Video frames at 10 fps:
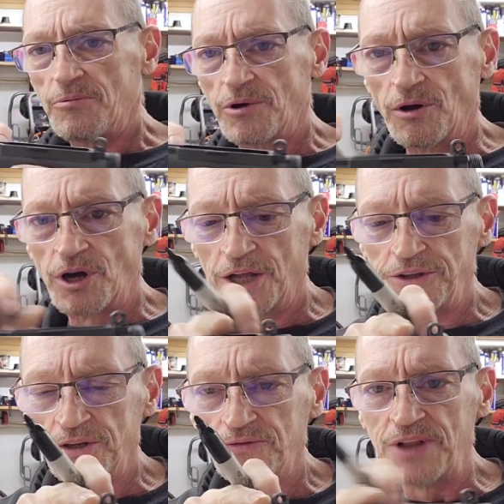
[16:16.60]
We're going to
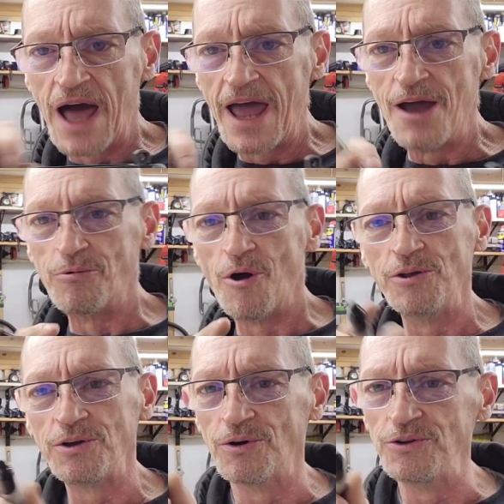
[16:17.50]
cut this flat, and we're
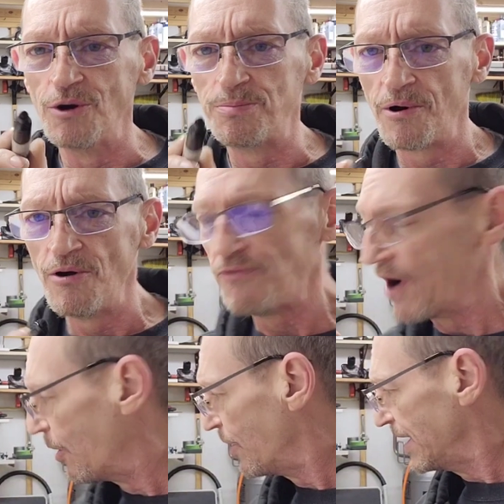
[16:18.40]
only going to do a
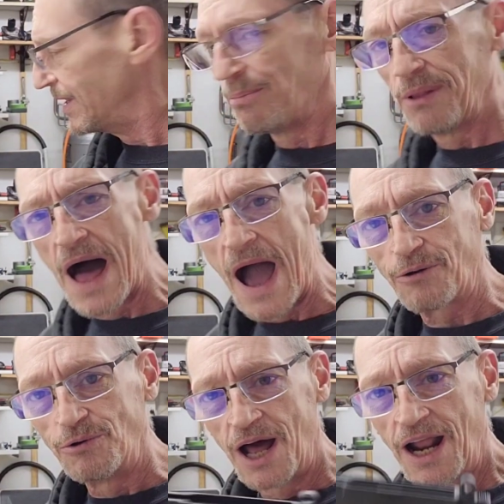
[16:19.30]
profile in the
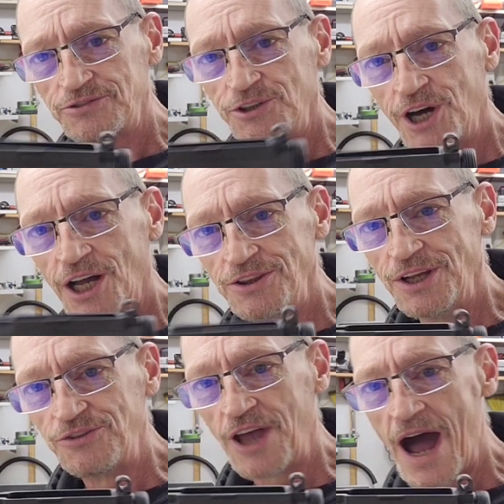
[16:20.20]
block. We're not actually cutting
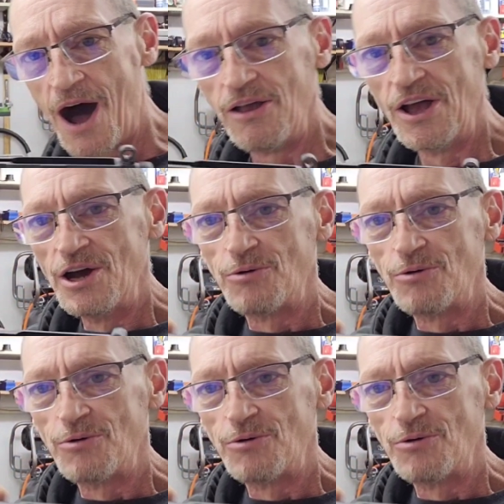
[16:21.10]
this out.